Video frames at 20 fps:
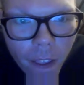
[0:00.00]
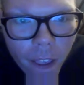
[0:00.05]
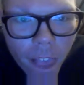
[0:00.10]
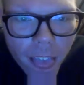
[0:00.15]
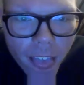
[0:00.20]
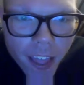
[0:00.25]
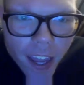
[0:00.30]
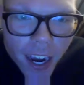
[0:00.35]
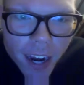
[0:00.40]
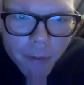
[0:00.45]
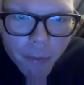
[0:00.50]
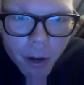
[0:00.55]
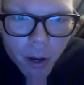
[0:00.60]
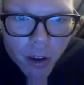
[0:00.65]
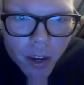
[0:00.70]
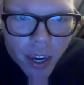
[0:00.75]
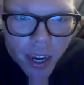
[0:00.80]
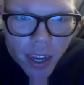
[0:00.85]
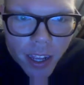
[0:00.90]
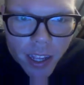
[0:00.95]
Yeah,
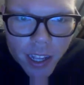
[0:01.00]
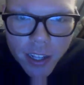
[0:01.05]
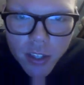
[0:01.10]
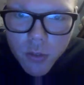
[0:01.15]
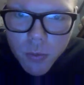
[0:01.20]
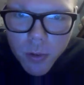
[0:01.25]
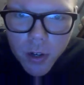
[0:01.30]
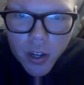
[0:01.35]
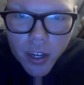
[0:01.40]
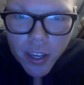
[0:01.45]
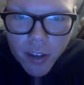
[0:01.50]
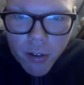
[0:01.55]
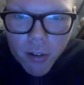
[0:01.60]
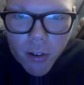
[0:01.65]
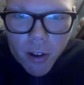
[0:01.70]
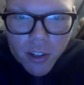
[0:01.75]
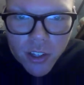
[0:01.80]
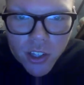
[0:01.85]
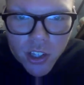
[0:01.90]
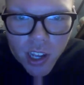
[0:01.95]
it's really
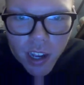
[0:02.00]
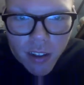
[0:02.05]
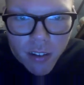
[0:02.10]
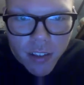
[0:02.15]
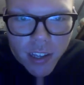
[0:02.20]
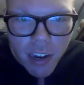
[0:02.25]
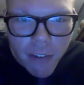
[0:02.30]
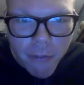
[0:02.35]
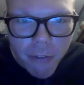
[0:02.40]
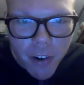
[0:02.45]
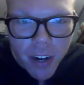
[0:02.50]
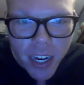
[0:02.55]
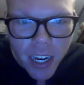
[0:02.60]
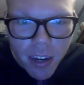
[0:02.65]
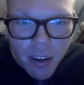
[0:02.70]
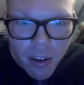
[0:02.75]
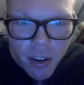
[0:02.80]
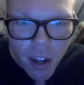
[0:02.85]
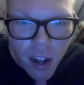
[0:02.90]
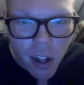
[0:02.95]
cool. So I'll
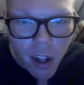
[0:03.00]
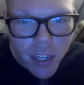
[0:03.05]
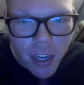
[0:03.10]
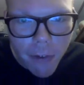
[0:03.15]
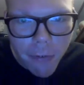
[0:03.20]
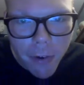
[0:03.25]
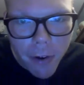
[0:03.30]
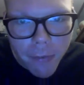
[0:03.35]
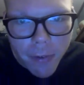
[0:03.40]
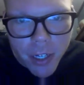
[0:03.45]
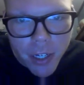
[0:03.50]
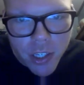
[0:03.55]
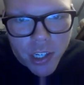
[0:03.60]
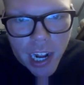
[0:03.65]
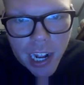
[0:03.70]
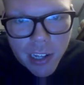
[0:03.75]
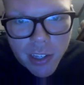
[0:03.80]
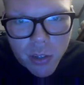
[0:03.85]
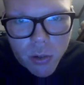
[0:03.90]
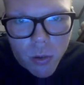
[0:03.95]
definitely reach
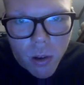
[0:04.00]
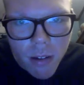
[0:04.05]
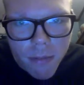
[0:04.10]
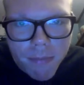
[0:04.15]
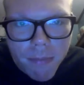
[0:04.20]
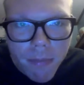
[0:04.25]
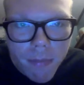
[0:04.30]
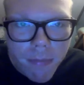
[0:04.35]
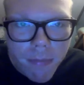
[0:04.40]
out to him.